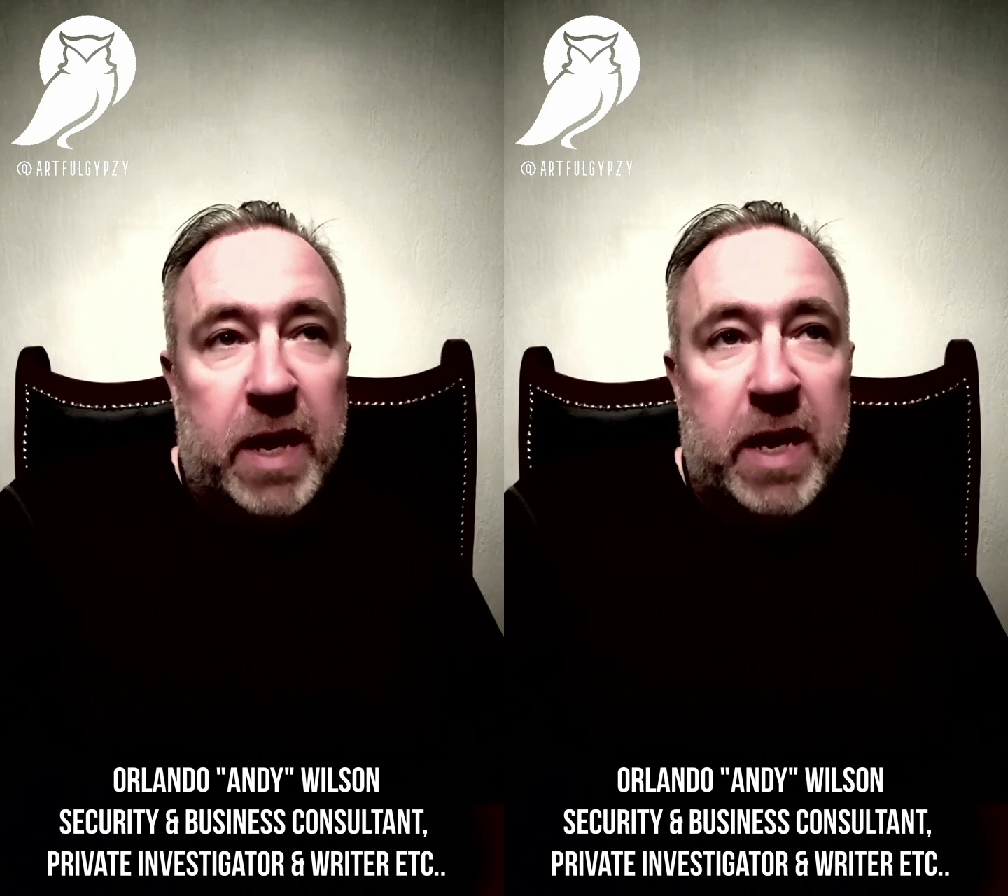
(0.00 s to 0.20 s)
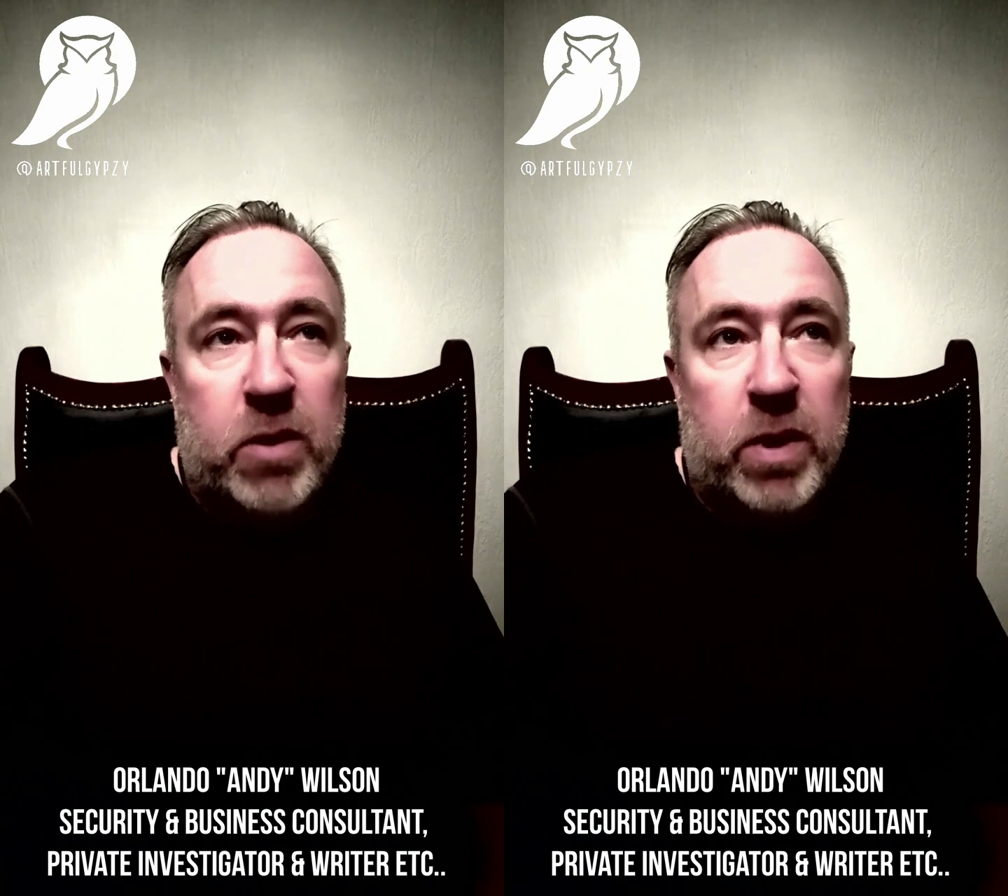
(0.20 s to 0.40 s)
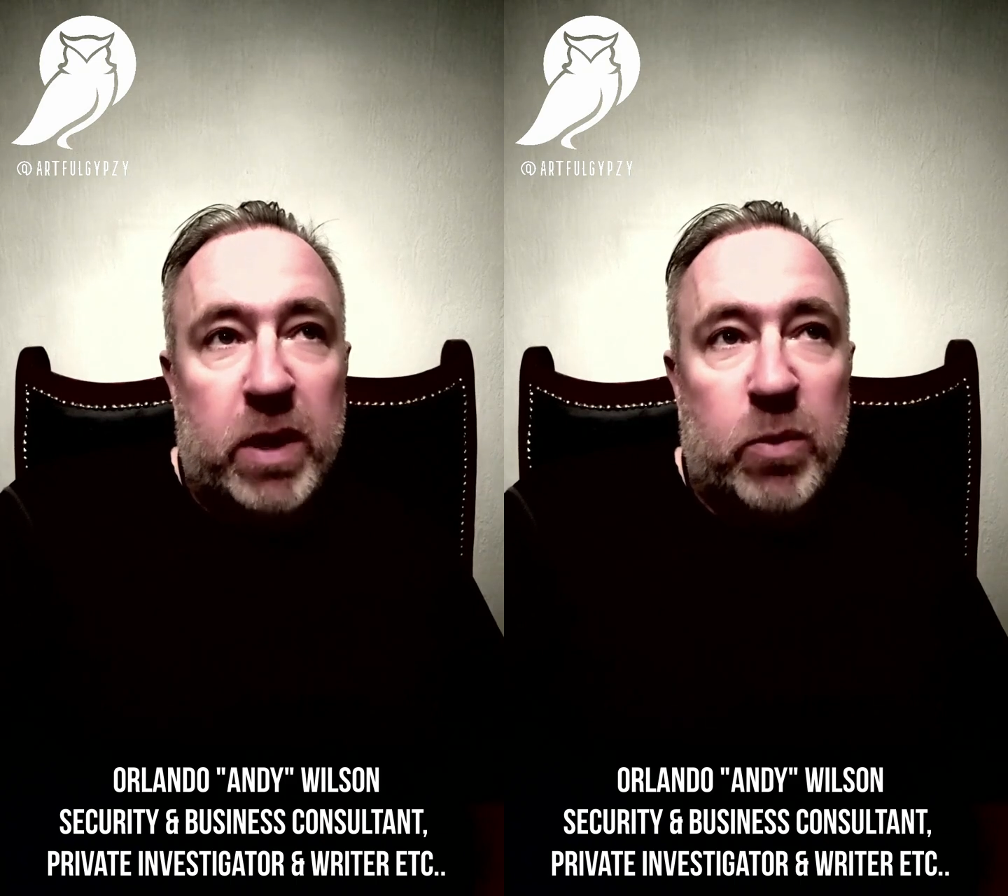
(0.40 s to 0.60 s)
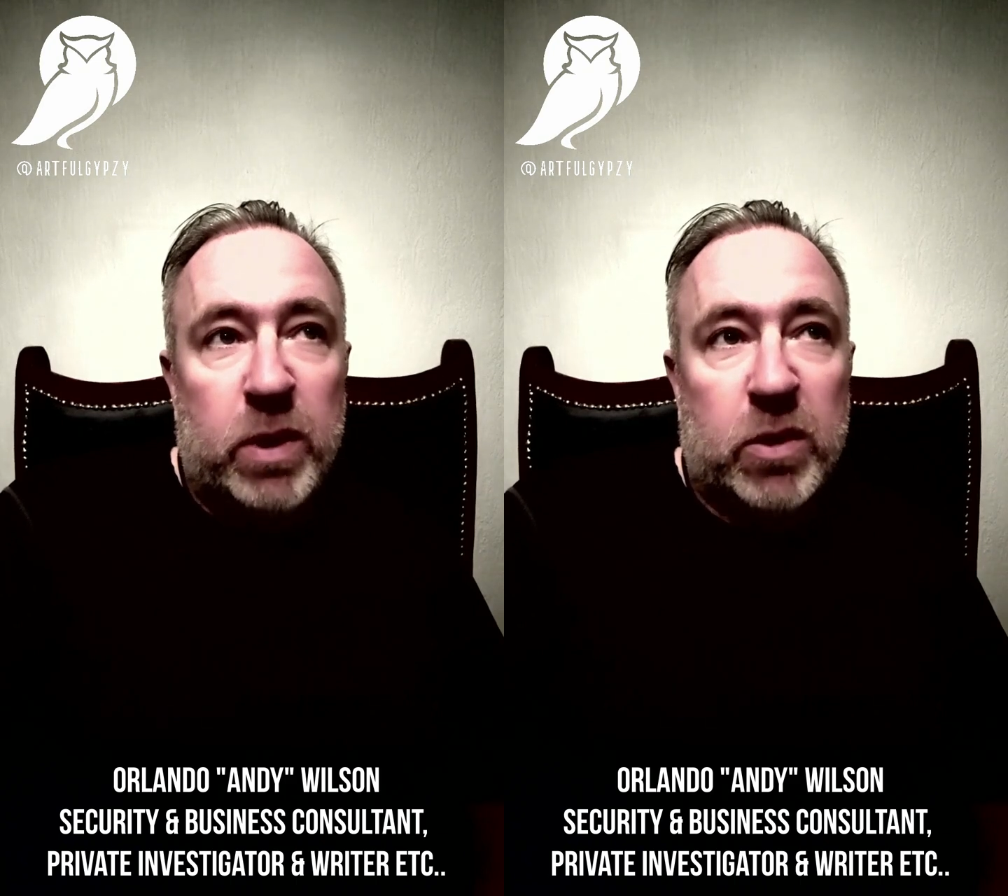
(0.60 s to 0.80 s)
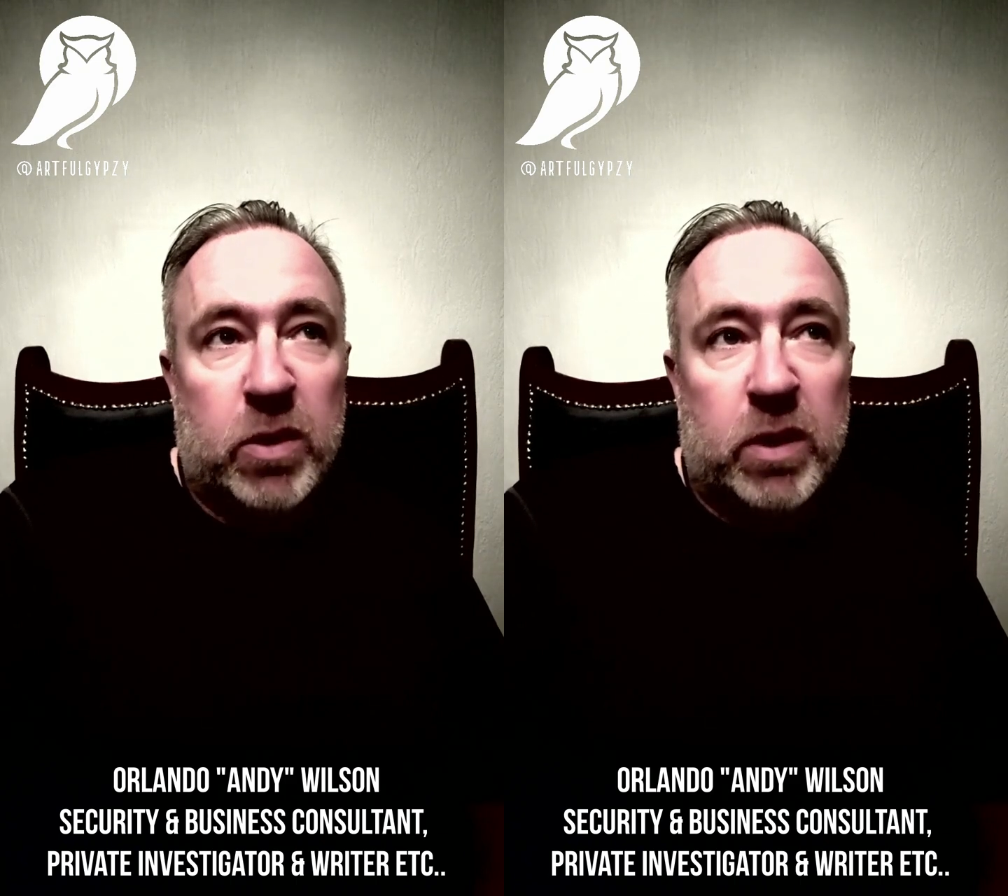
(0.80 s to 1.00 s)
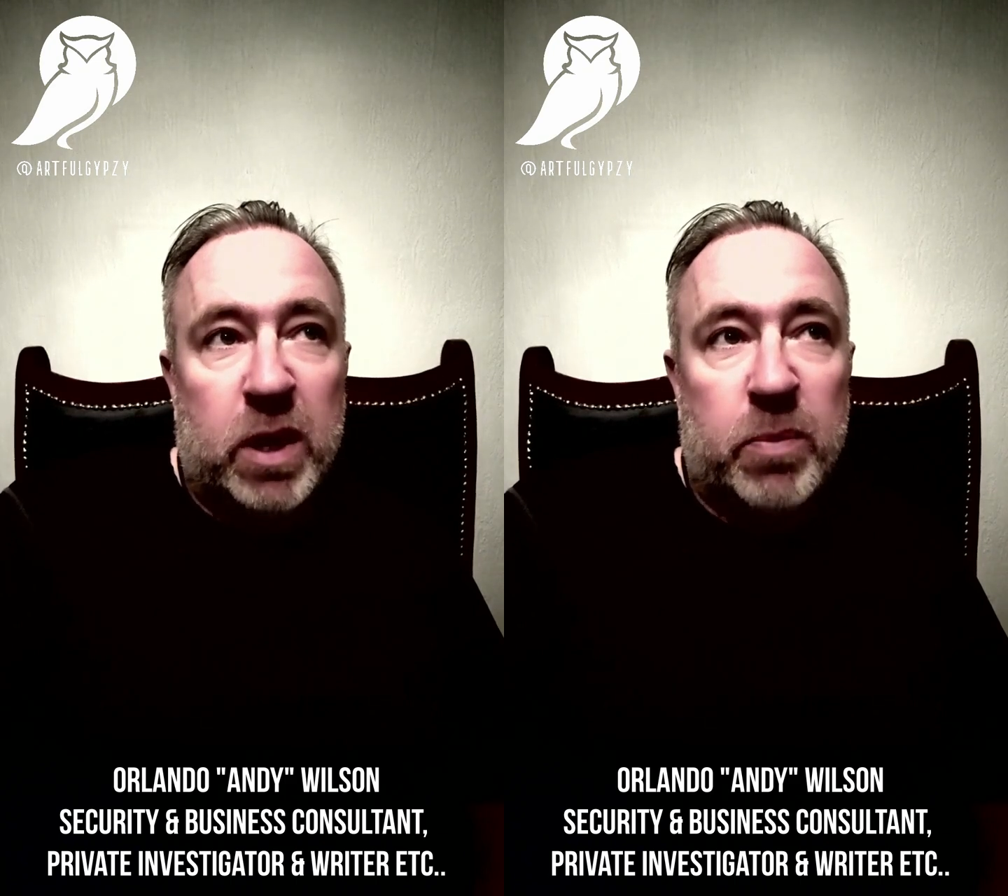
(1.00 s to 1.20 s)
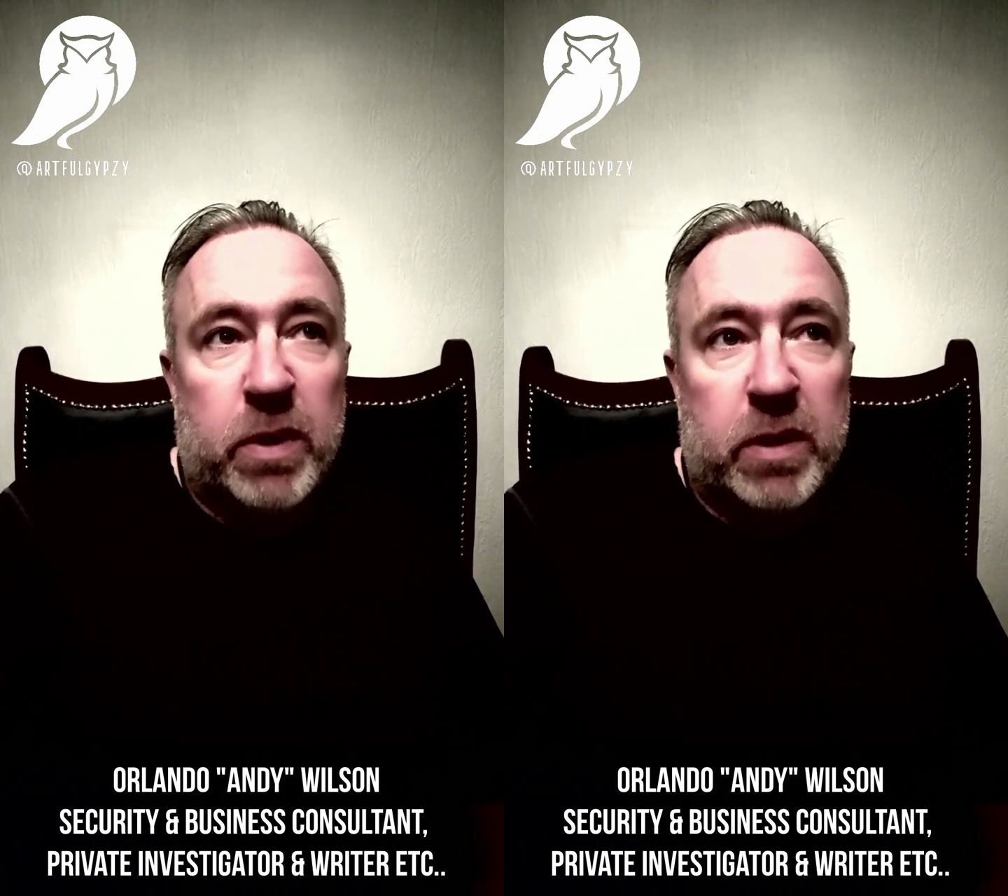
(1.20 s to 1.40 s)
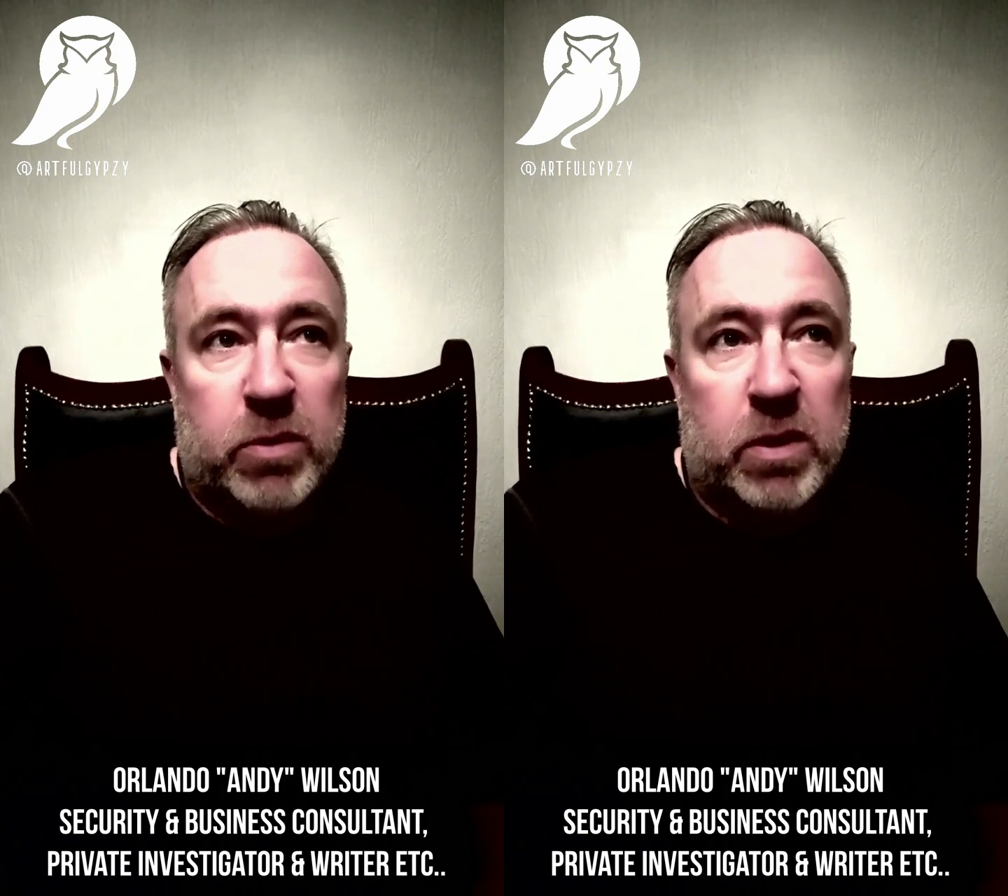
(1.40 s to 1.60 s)
Anyway, we turned up
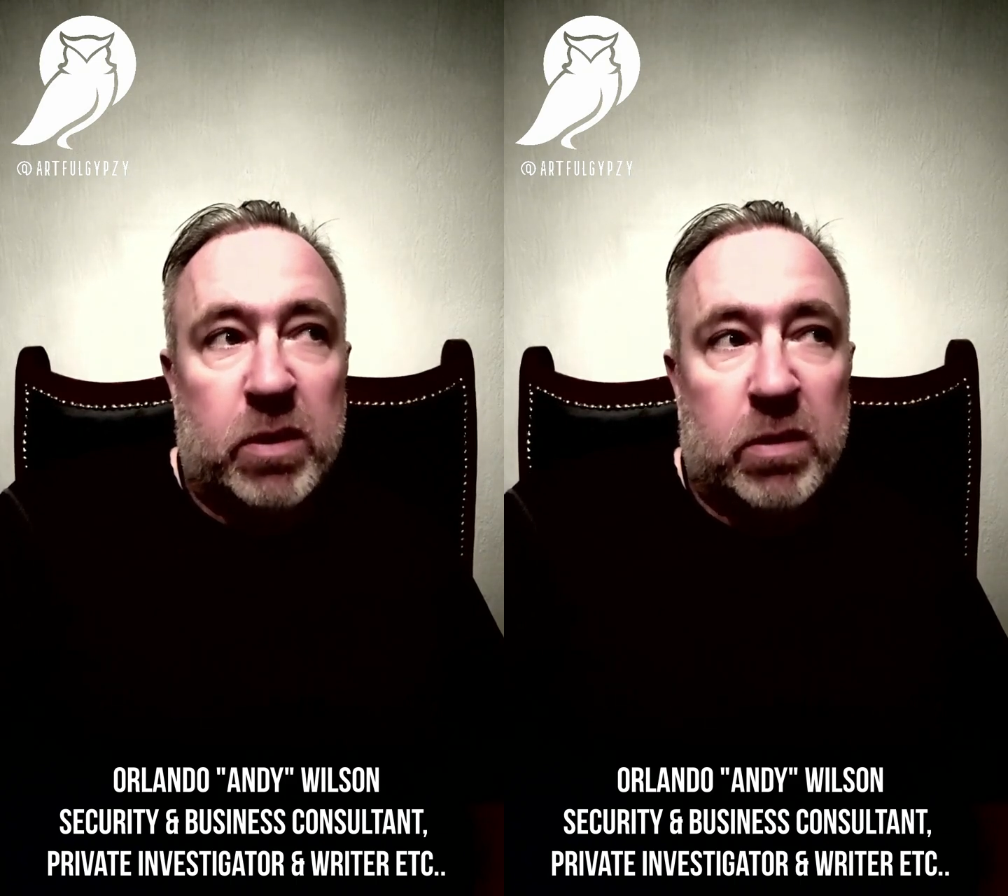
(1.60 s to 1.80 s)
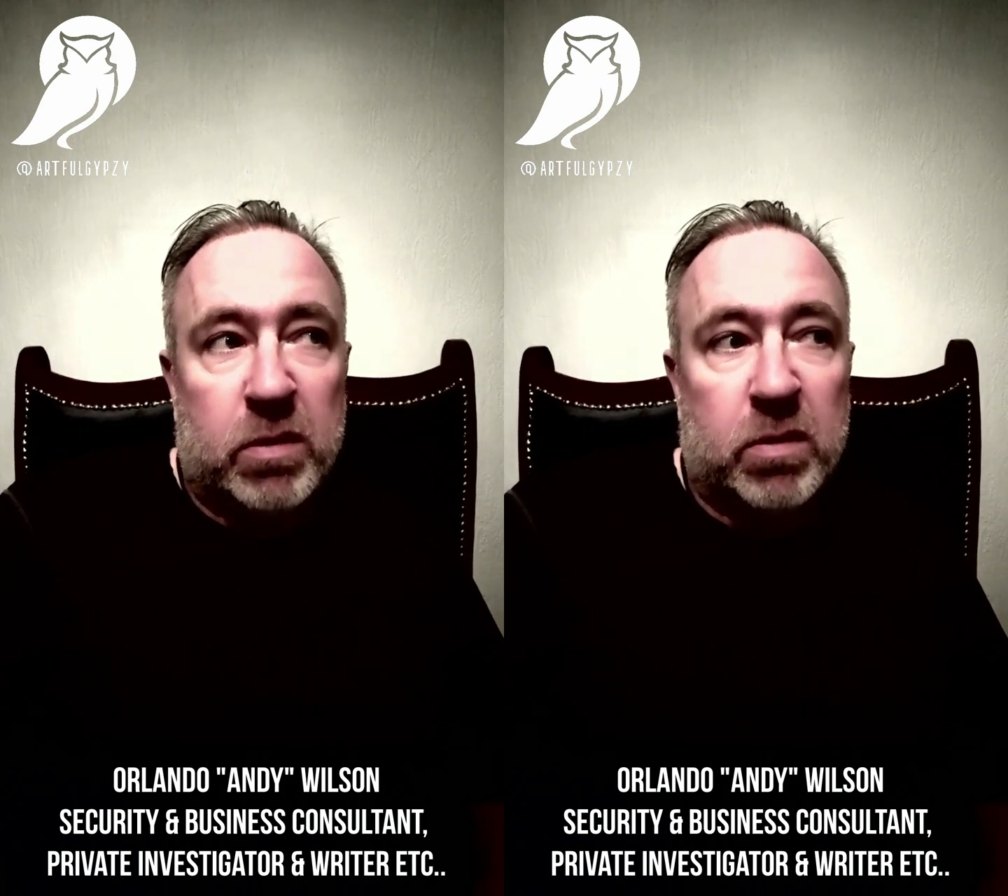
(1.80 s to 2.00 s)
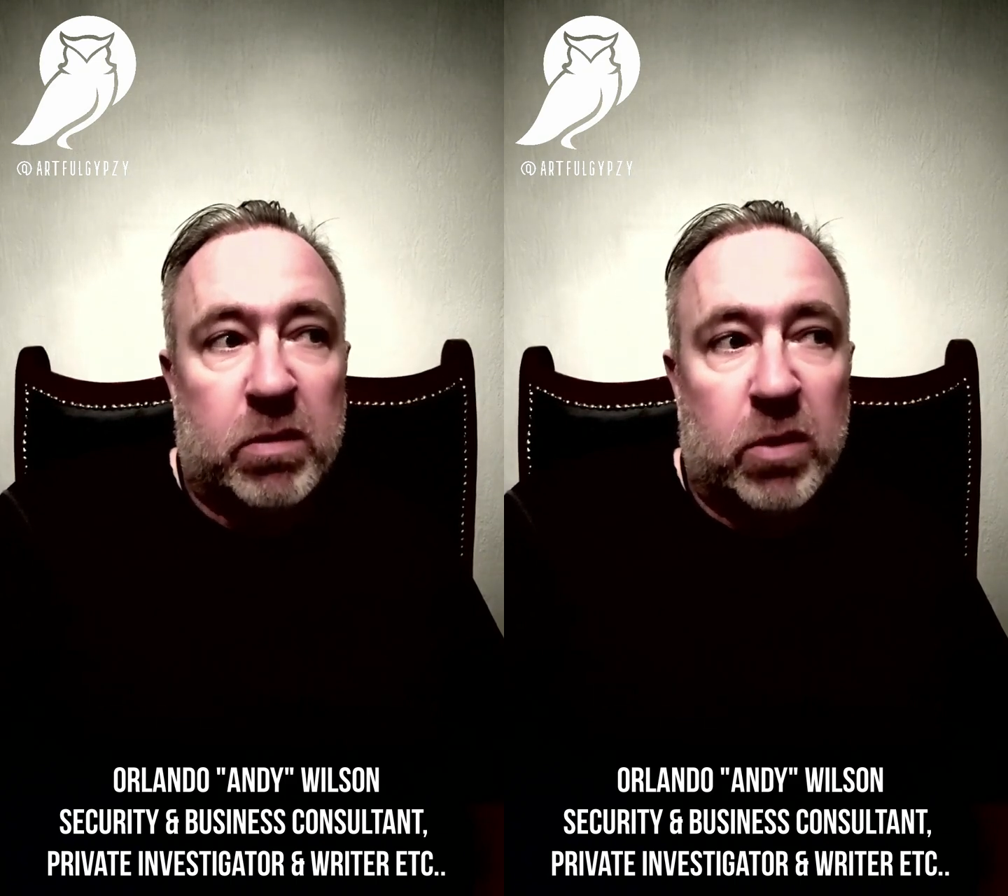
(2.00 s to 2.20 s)
and it was